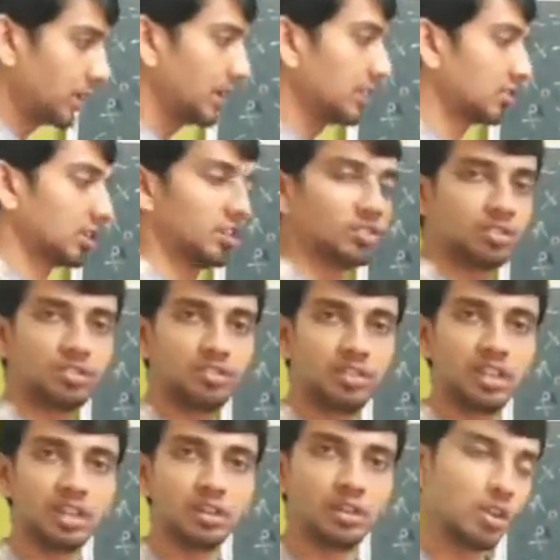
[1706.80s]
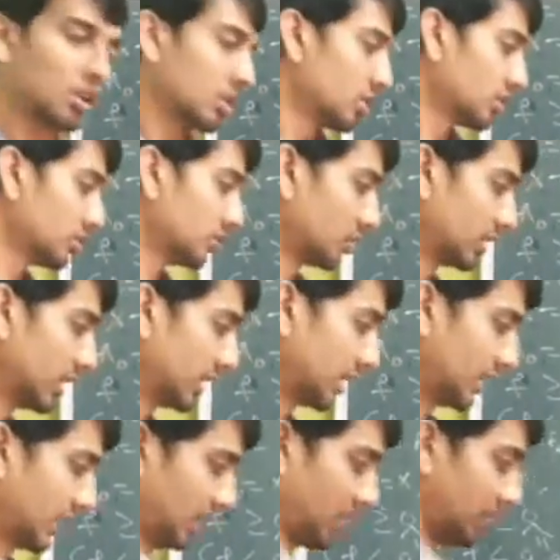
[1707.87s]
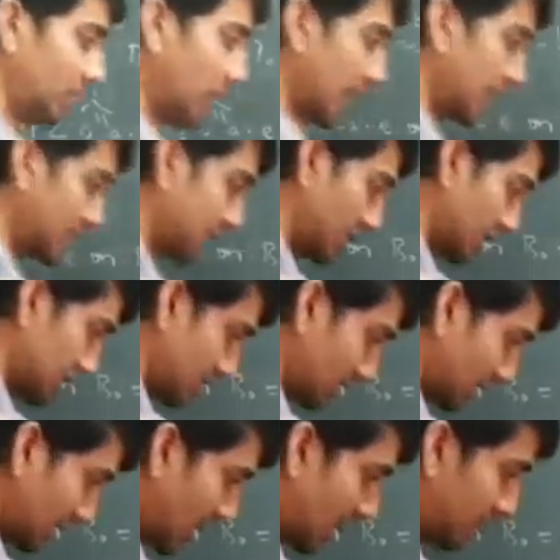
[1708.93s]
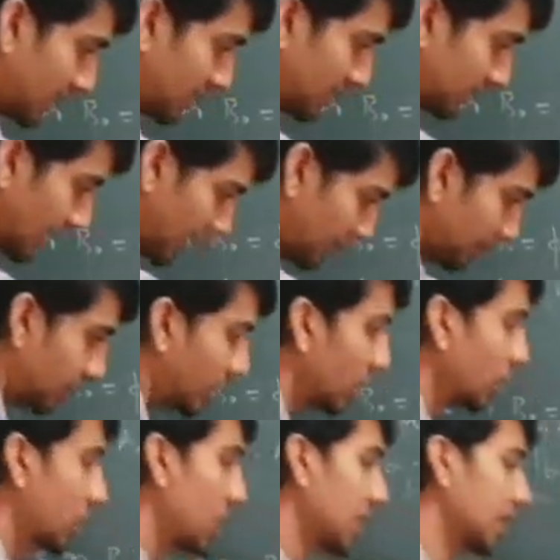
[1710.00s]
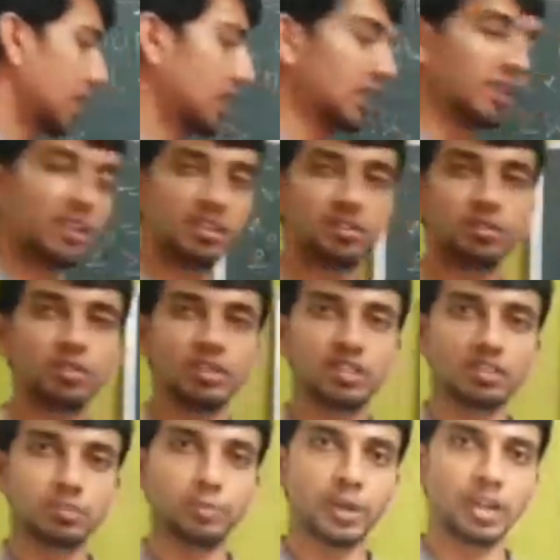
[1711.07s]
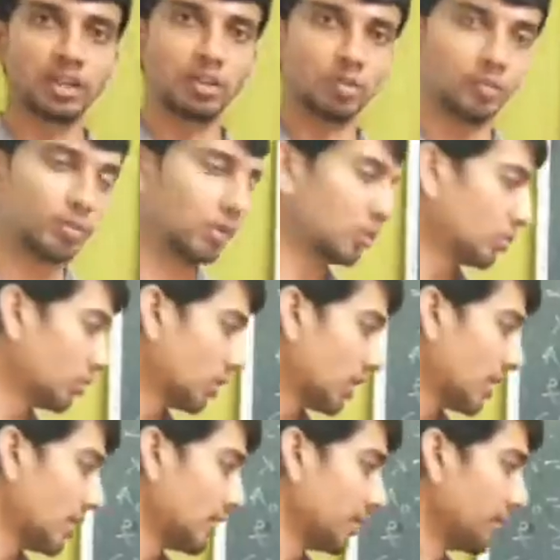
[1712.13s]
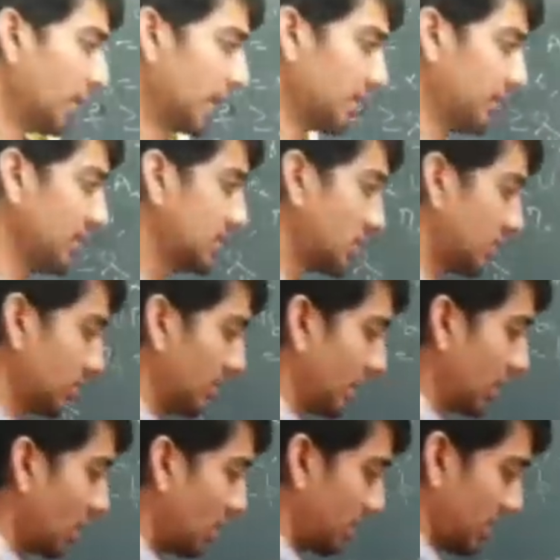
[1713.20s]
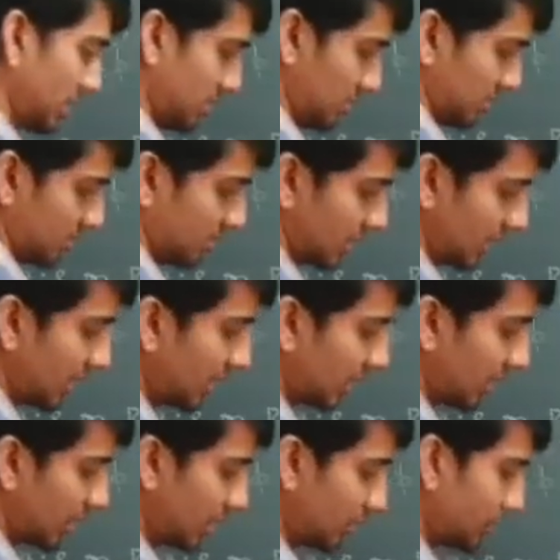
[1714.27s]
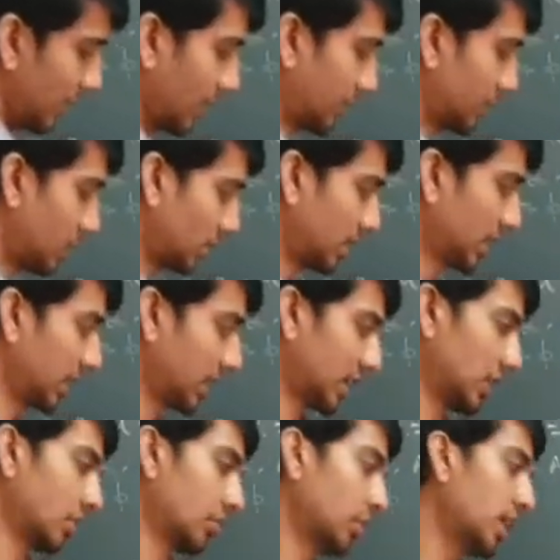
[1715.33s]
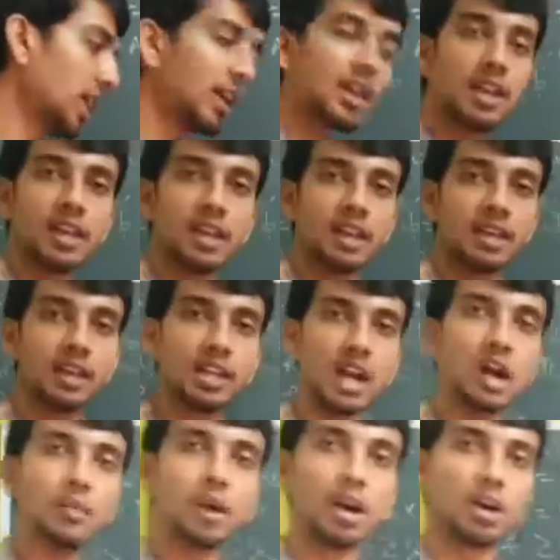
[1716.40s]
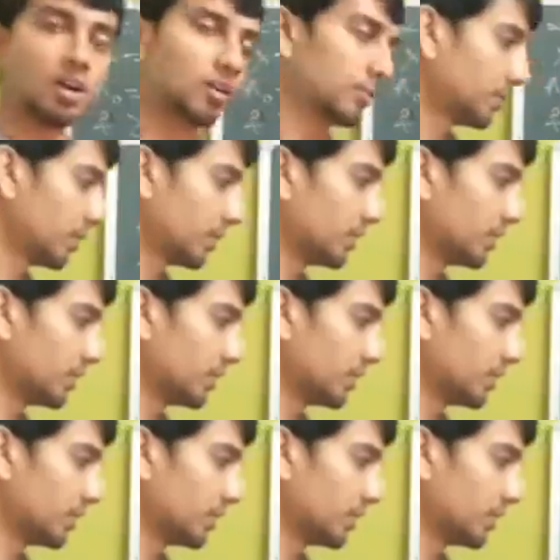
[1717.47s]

e is also 0, so that it implies gamma is absolutely continuous with respect to mu, by which we got integral of f over ek to be gamma of